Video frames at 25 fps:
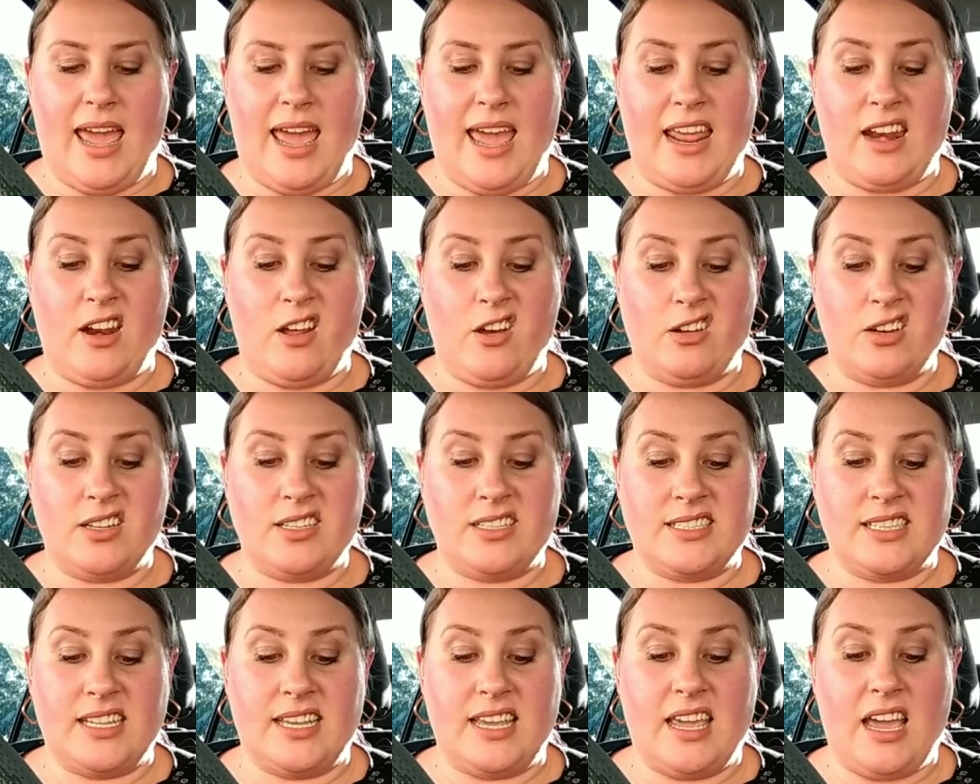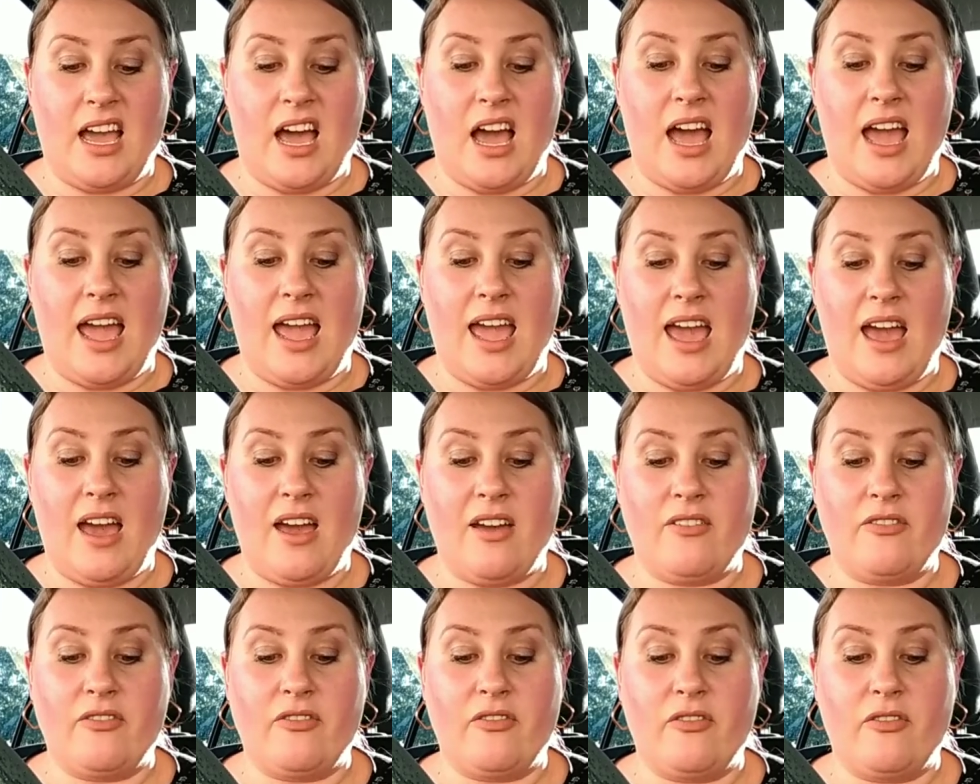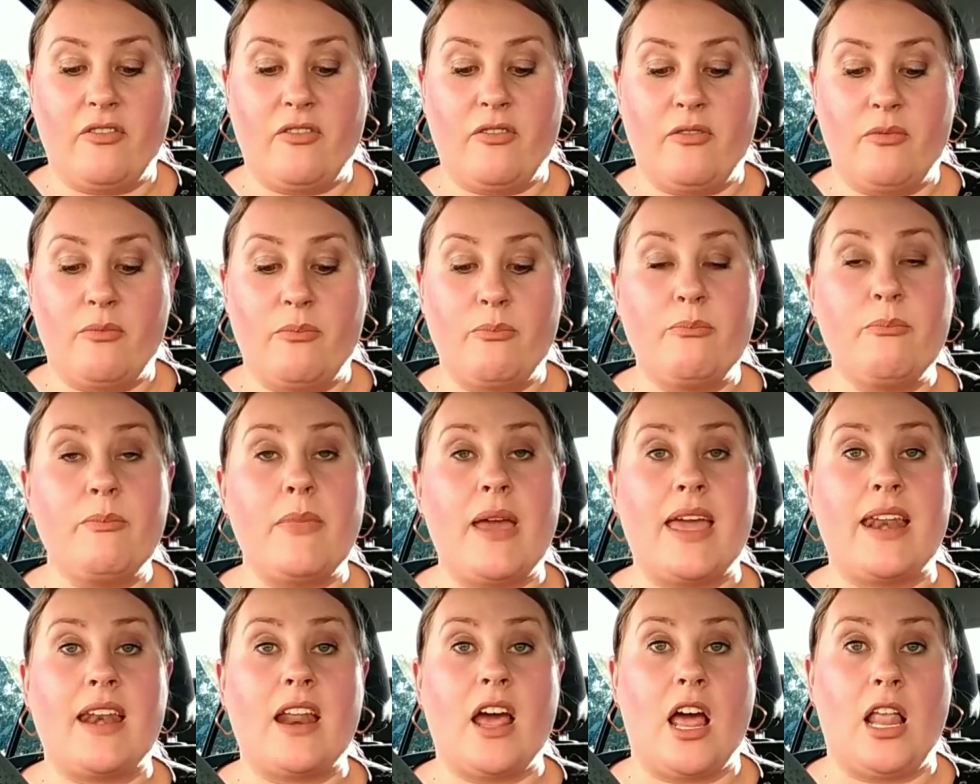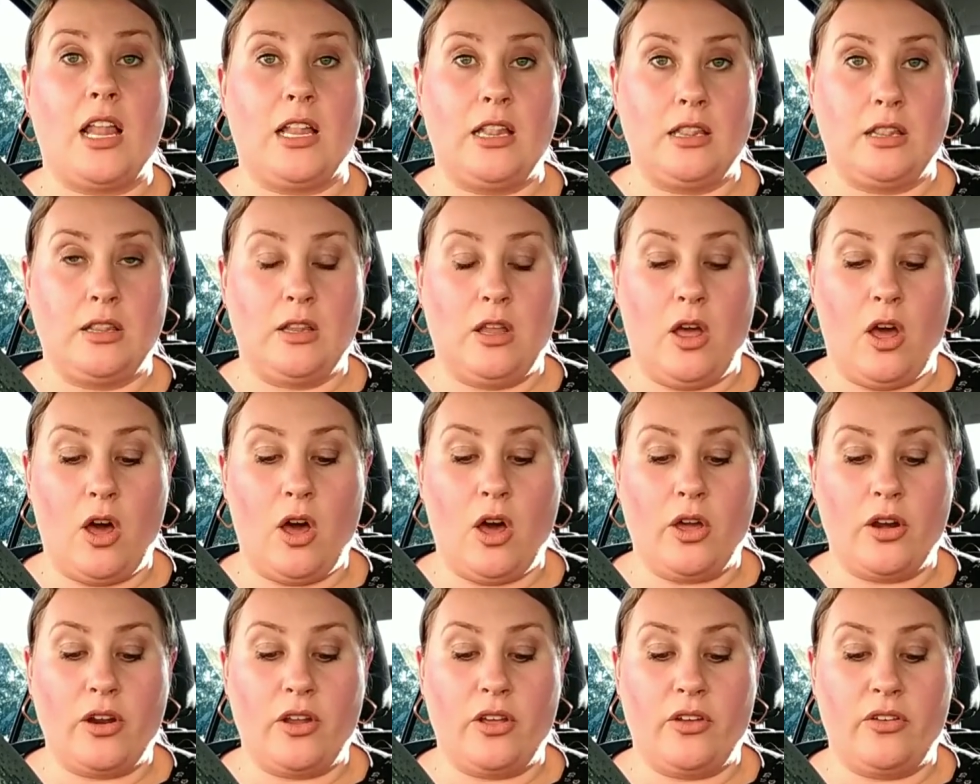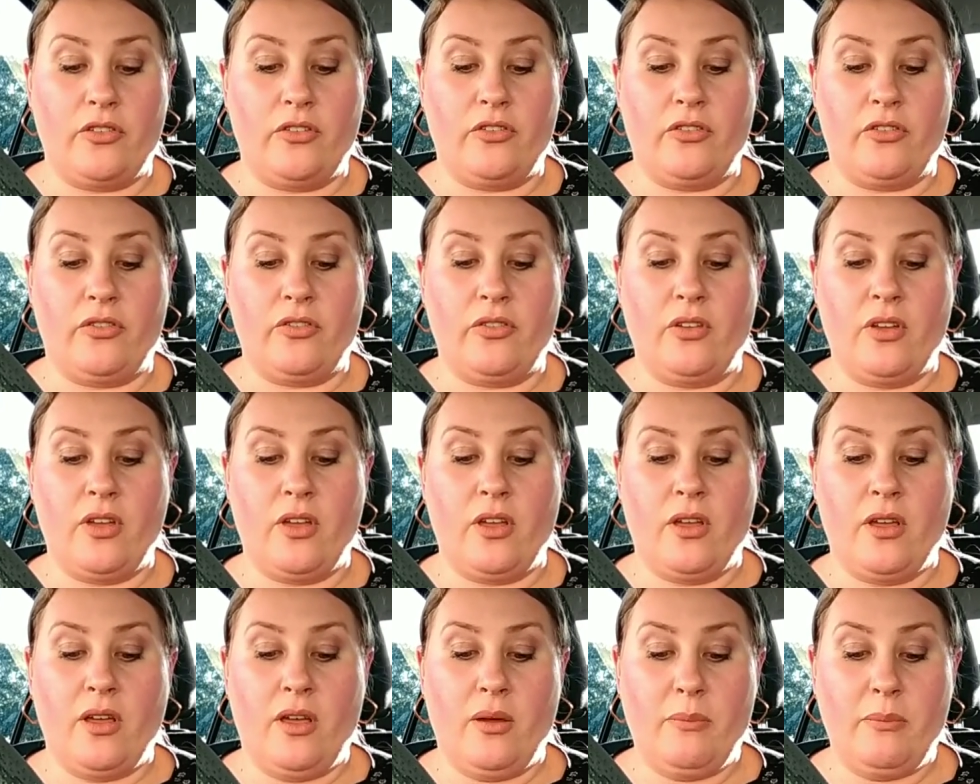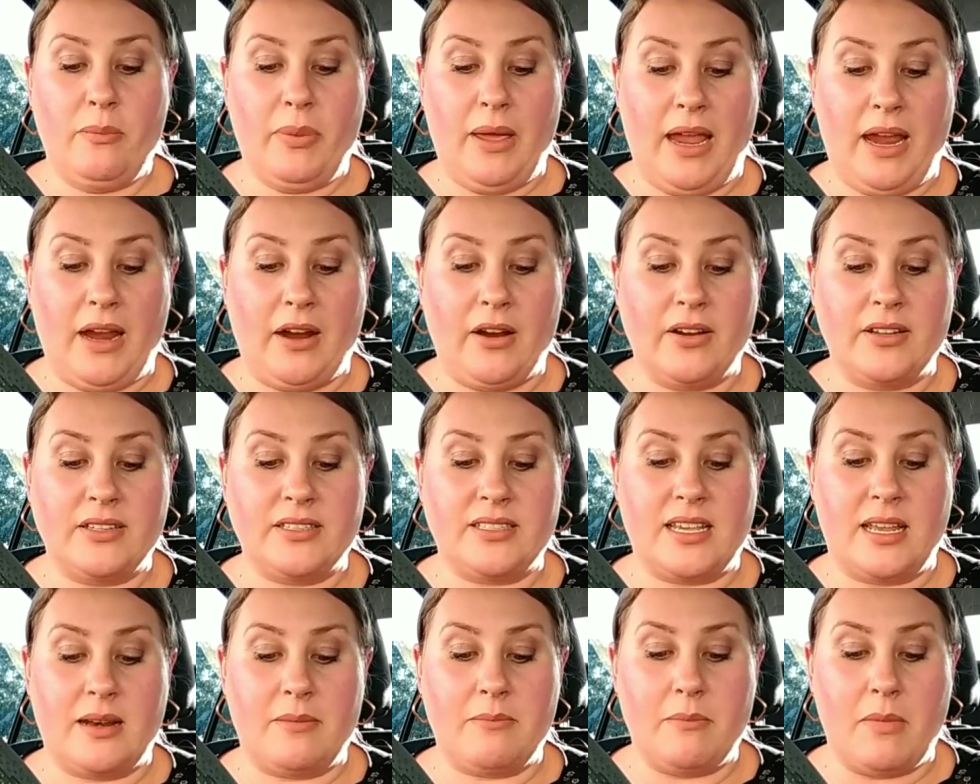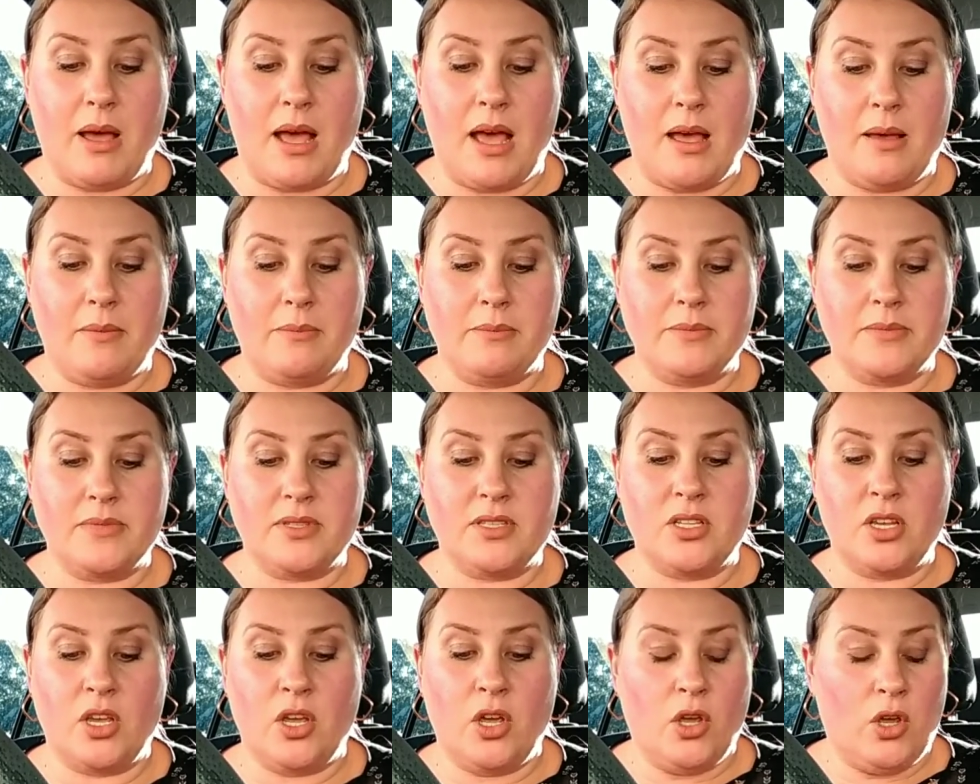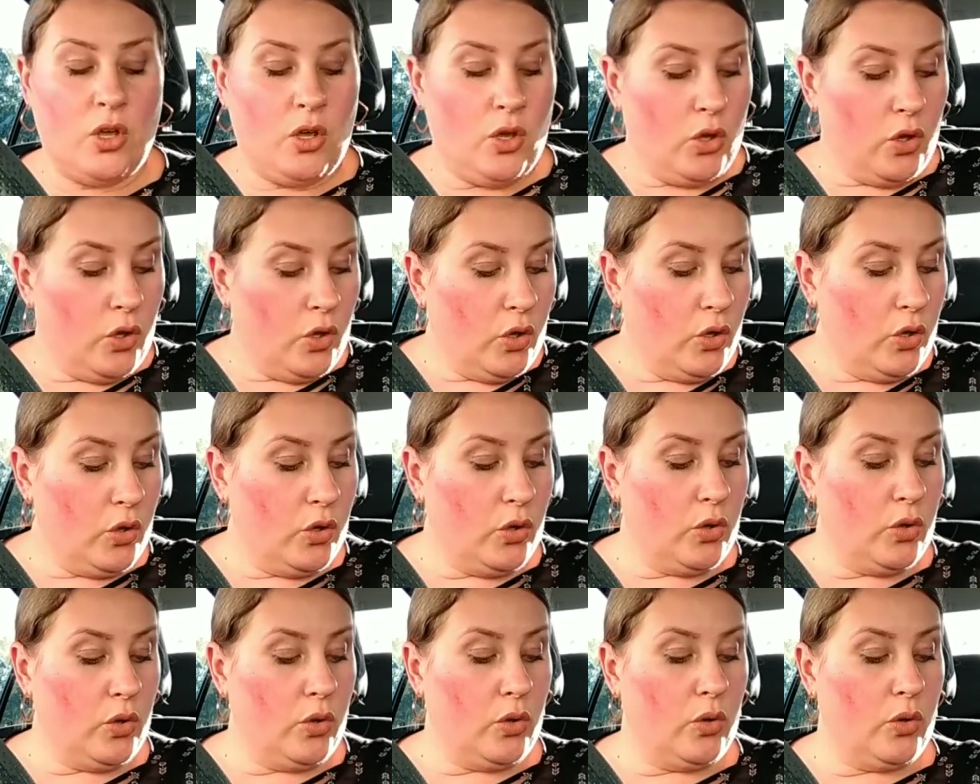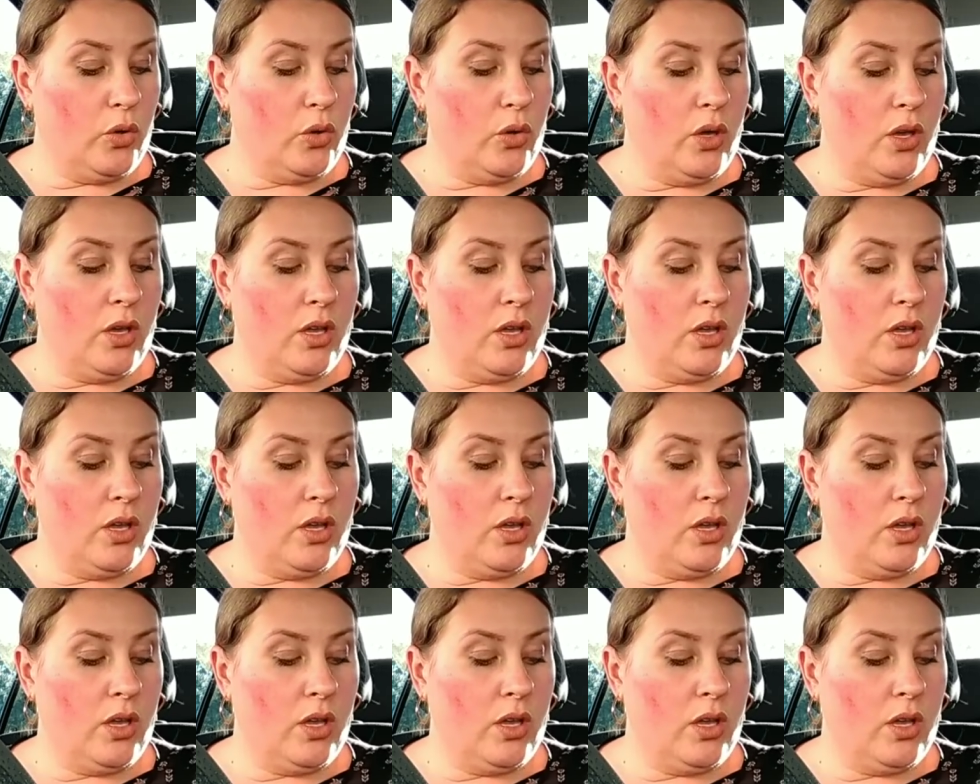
And honestly, I have met a lot of parents and mums who